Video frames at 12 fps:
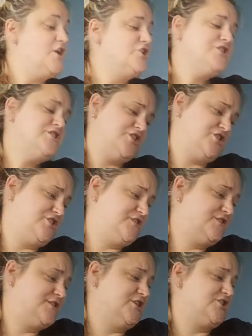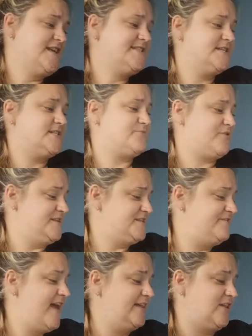She suggested to Prince
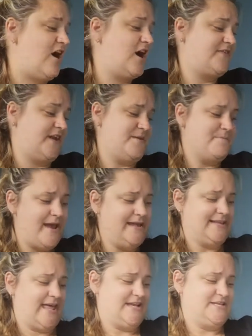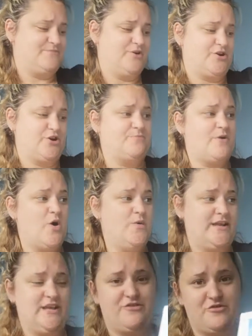Fetlock that he might like to put her
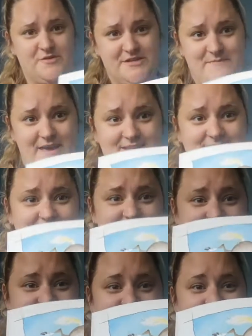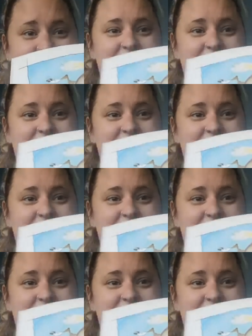pony through his paces.